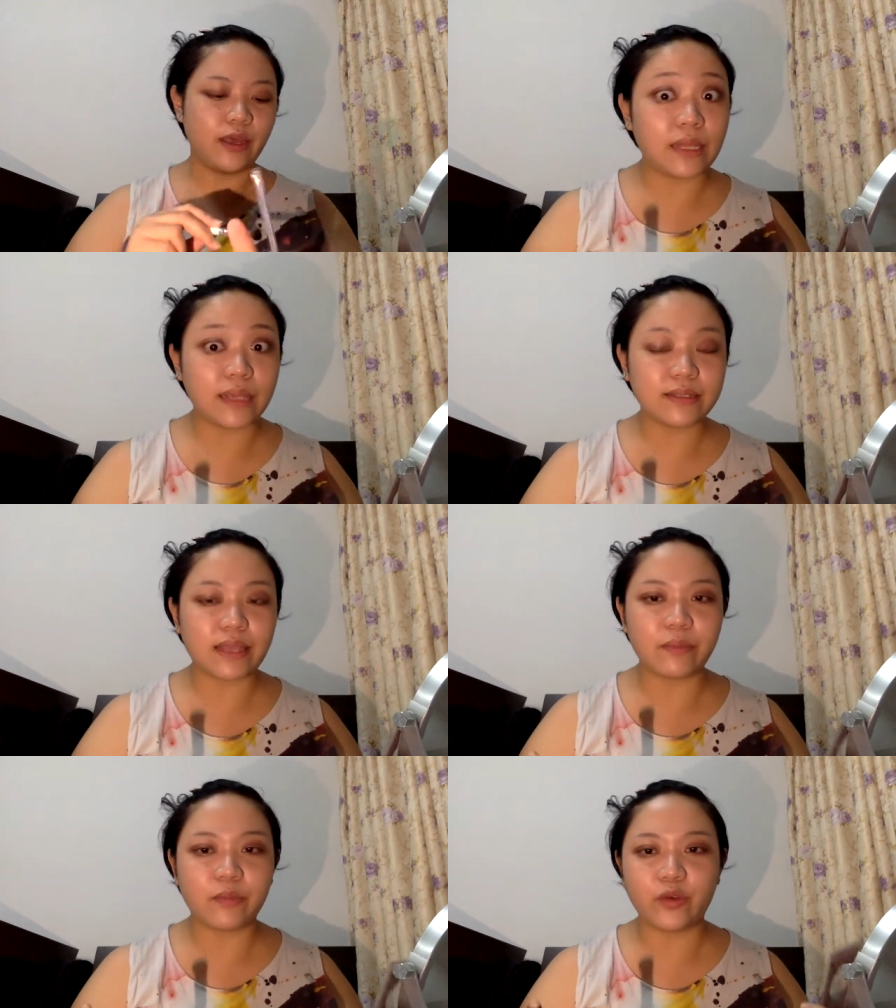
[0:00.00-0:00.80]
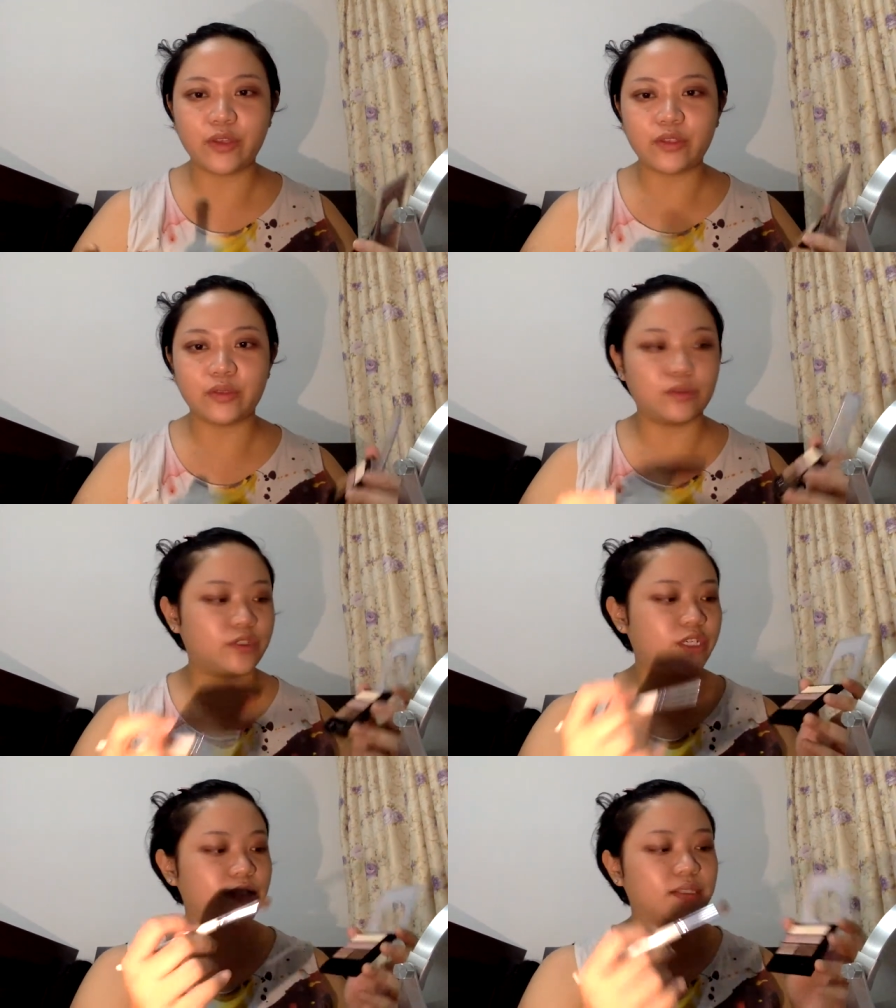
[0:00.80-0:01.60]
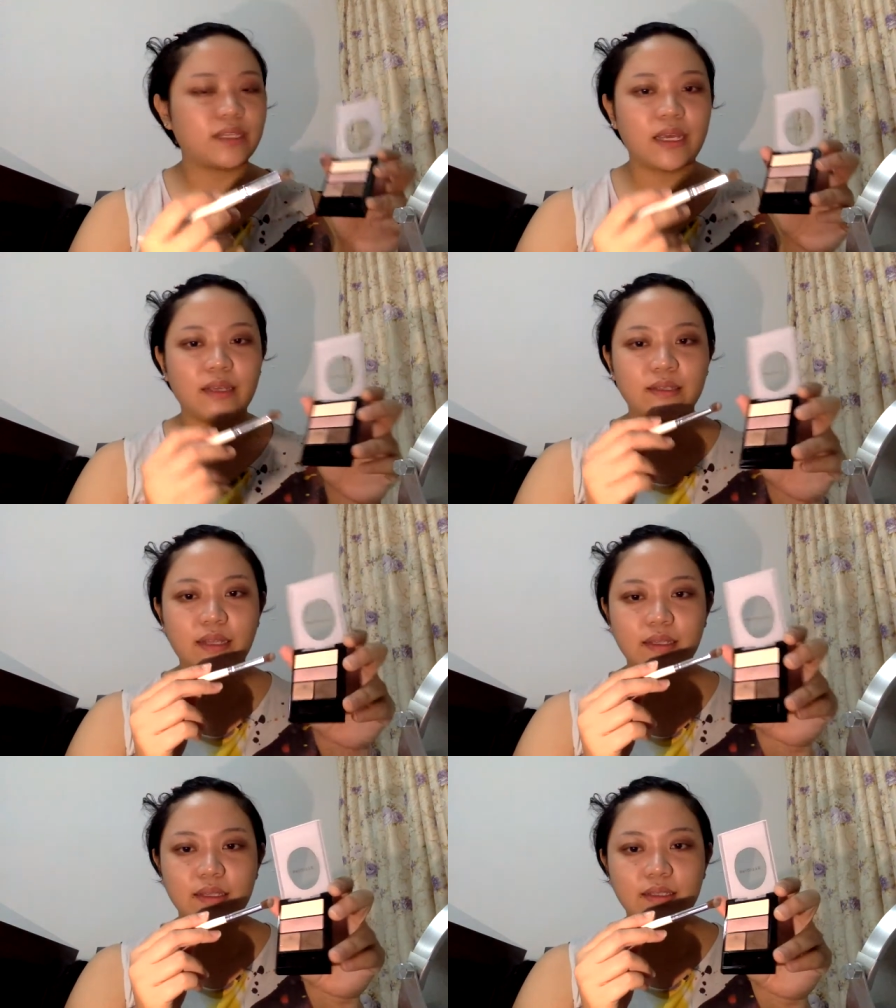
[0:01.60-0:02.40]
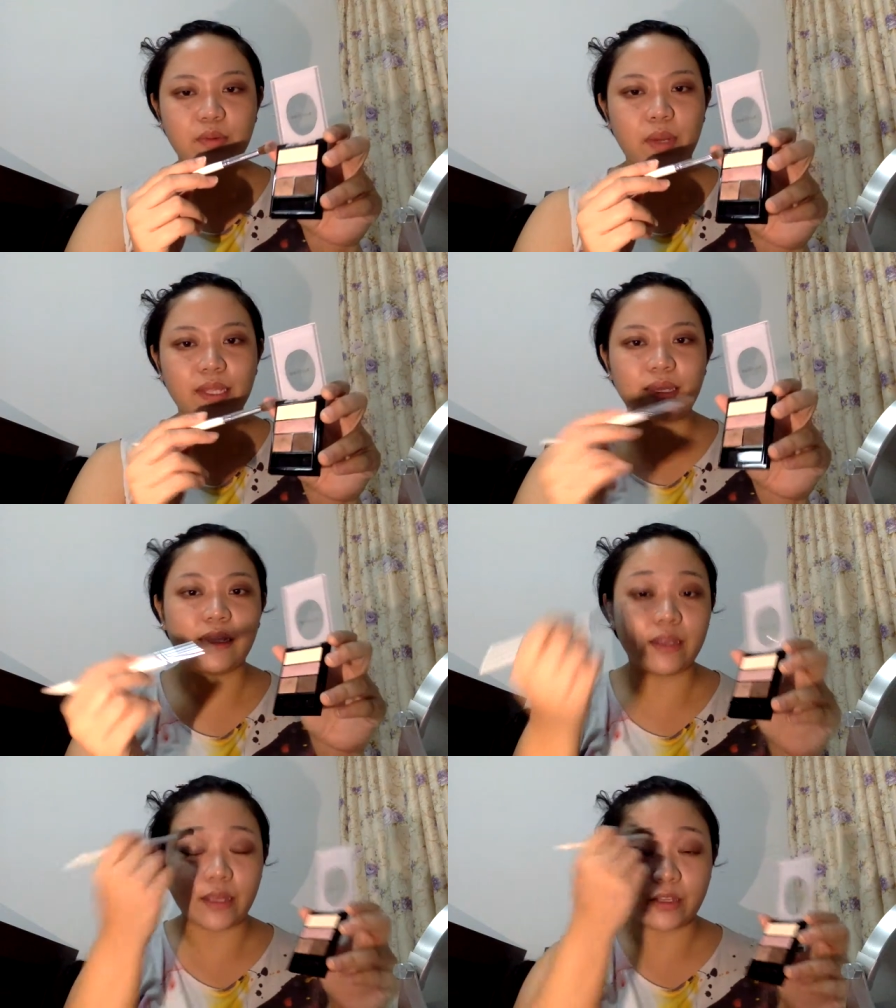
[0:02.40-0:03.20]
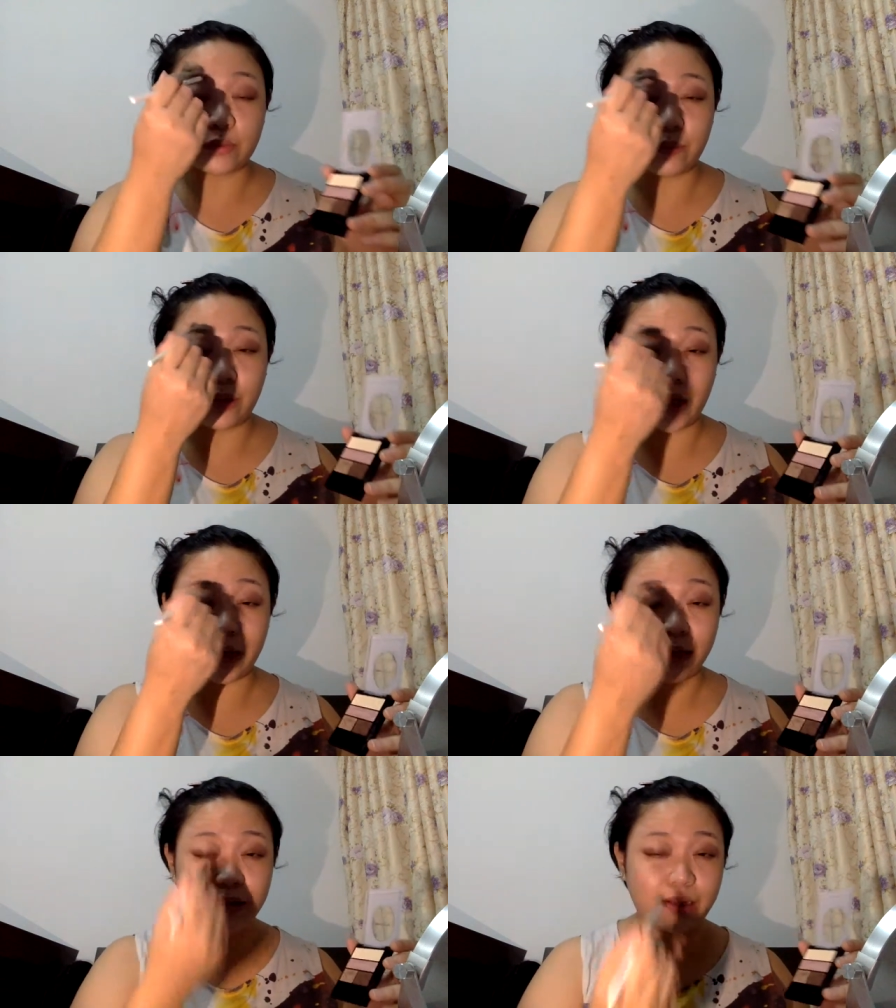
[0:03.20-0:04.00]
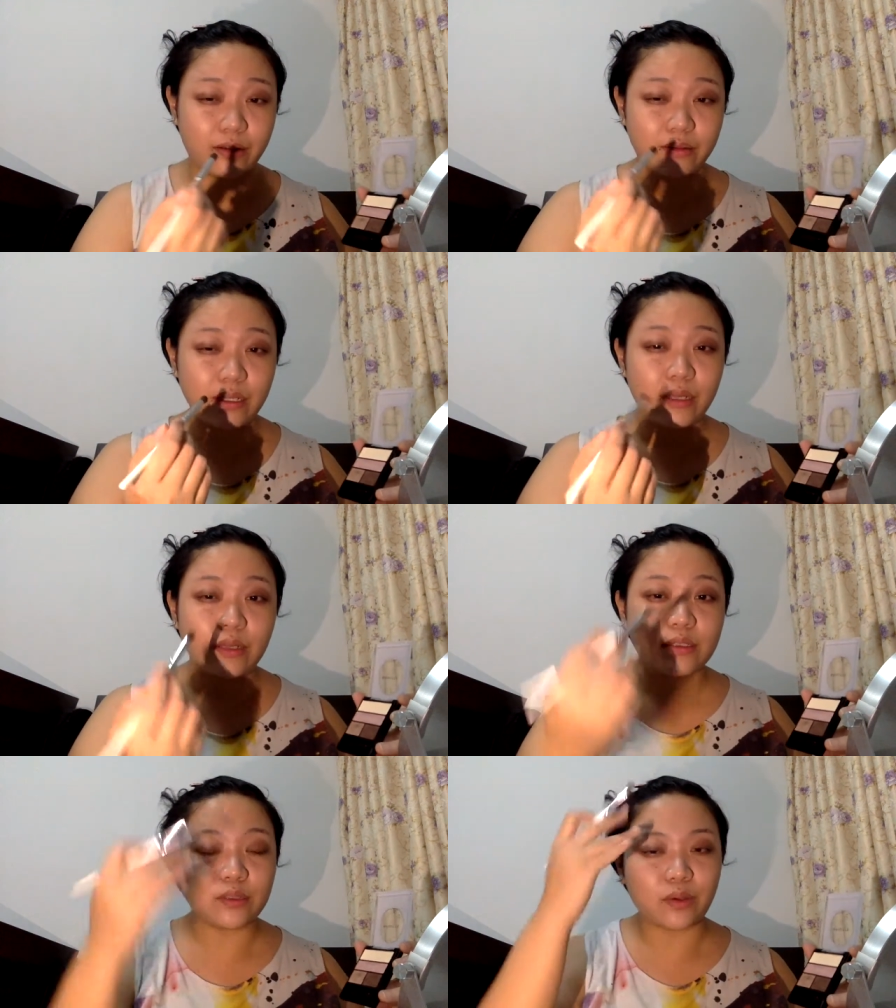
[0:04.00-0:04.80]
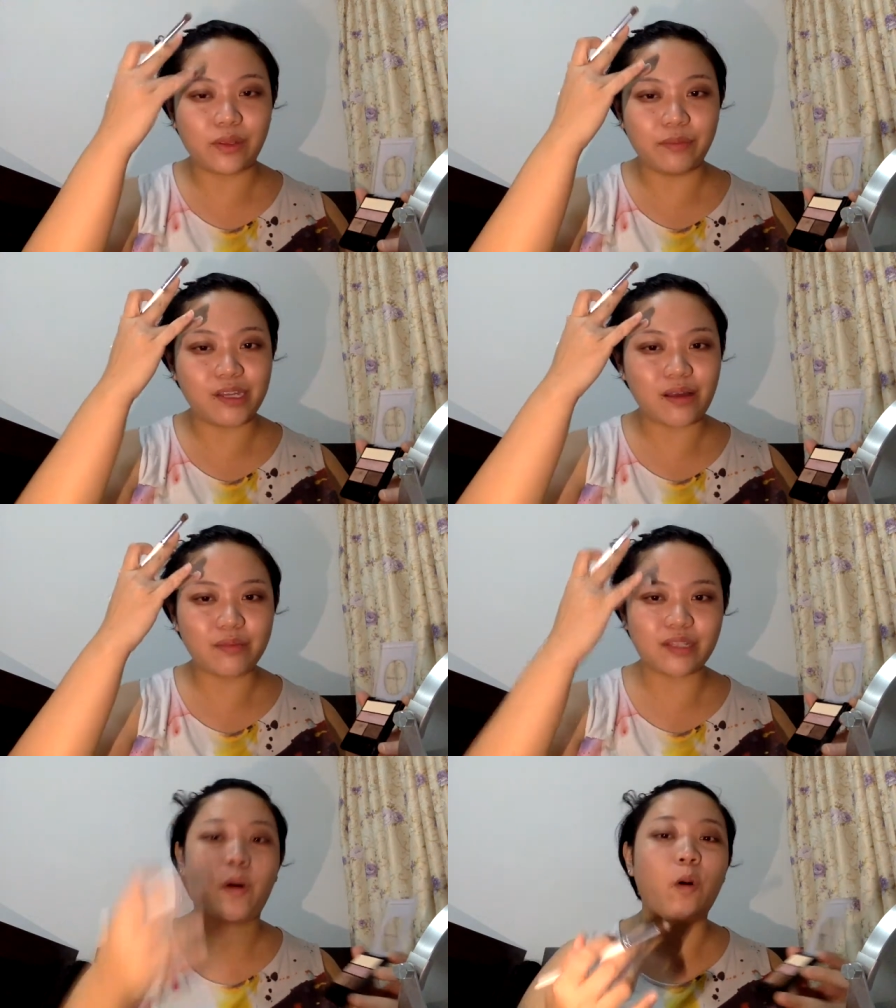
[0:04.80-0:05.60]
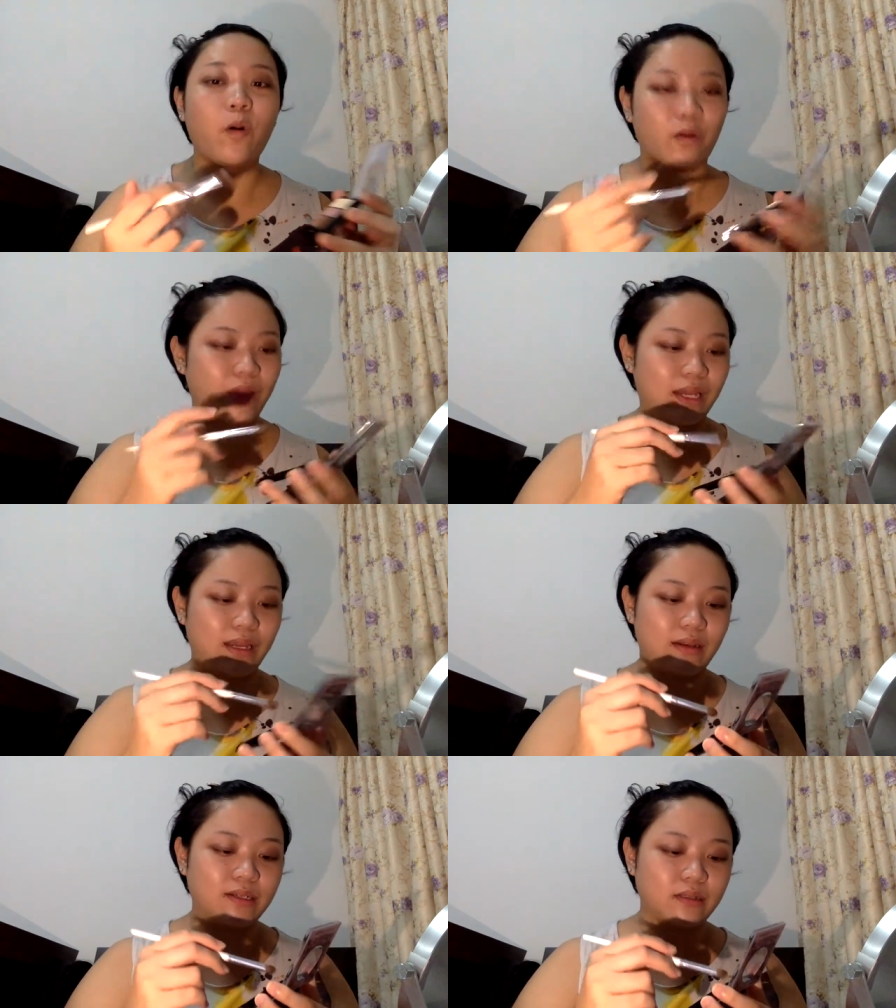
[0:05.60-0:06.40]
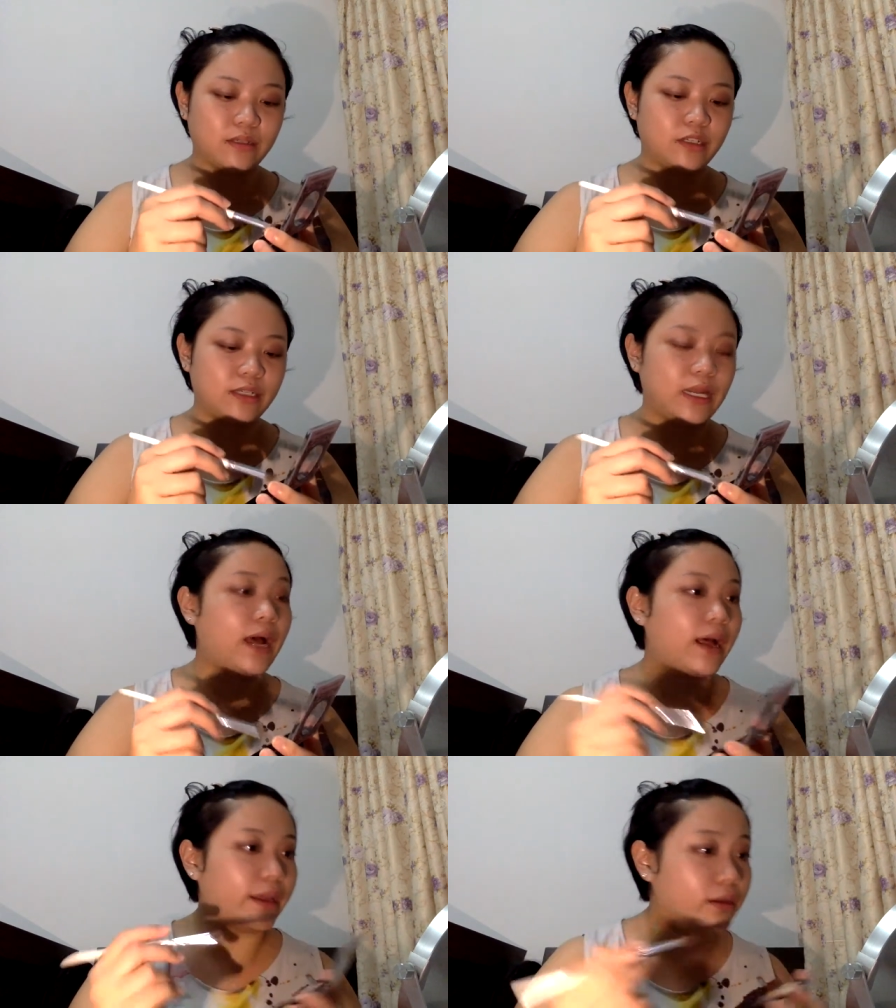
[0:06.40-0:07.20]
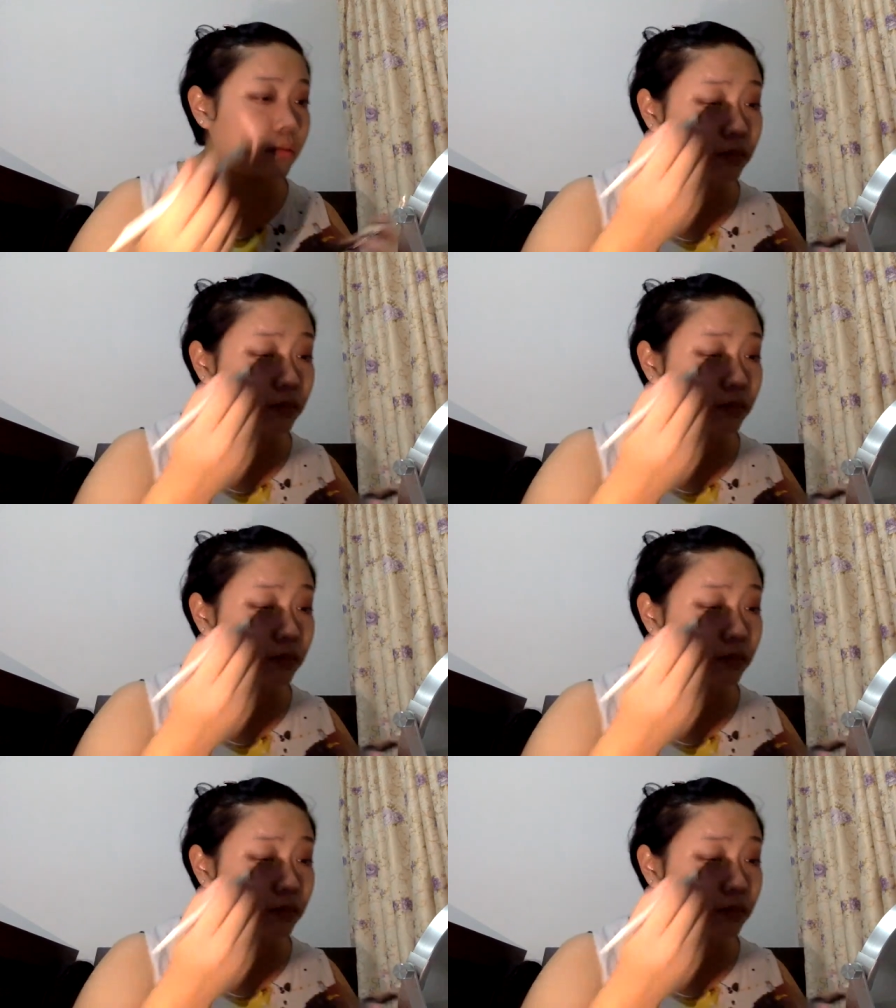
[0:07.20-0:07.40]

Next, I'm going to just take this white color and to blend it down so it becomes a whole gradient on the eye.